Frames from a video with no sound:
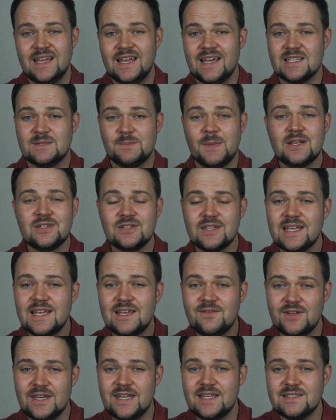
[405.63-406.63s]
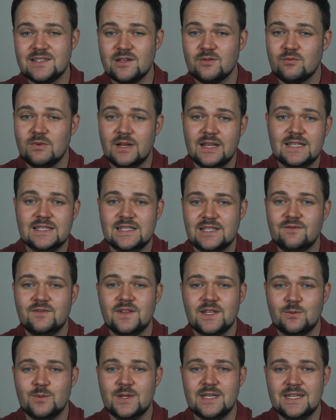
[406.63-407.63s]
especially if it is a
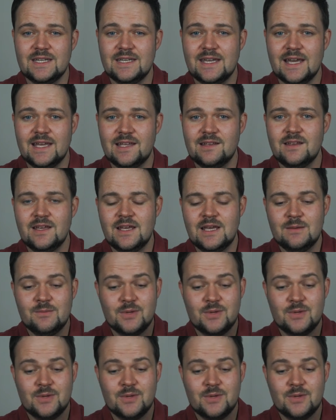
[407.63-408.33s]
relatively windy day,